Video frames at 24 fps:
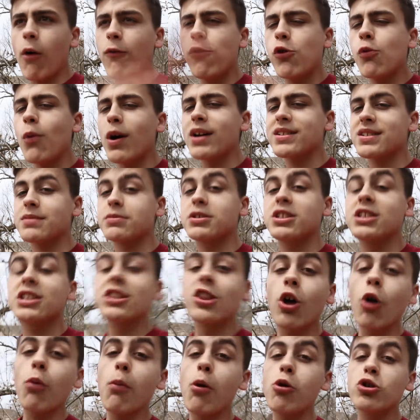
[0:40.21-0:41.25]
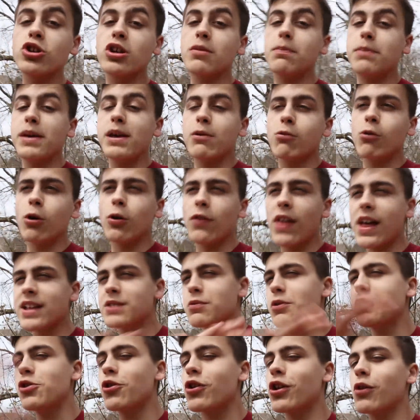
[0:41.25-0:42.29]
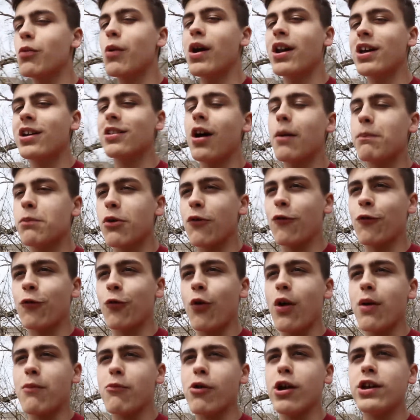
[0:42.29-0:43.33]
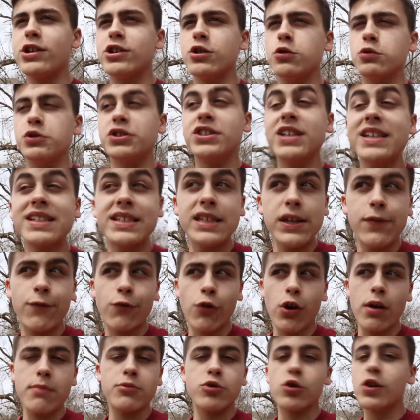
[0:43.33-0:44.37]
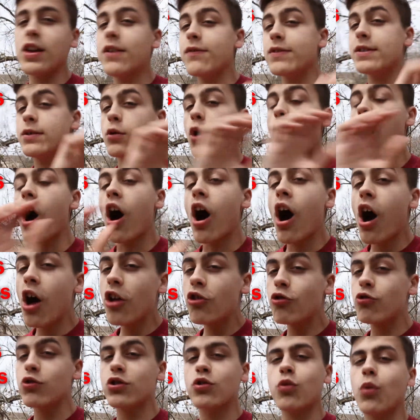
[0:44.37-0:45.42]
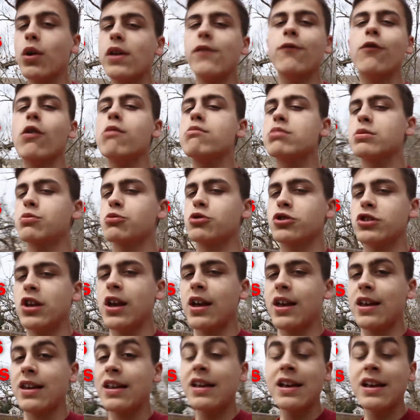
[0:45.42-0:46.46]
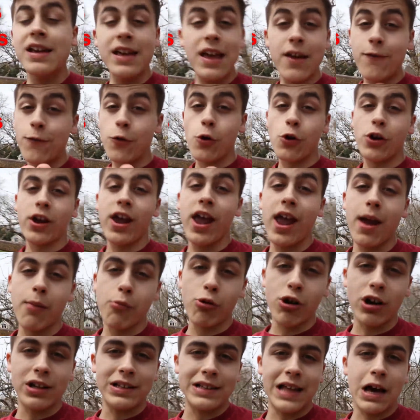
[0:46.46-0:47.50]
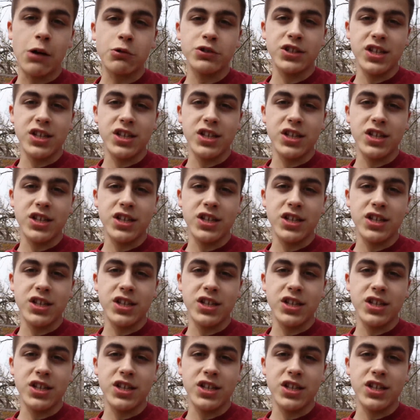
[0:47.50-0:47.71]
if you want some slow motion B-roll, that's when you're gonna wanna up your frame rate to 60 frames or even 120 frames per second if your camera allows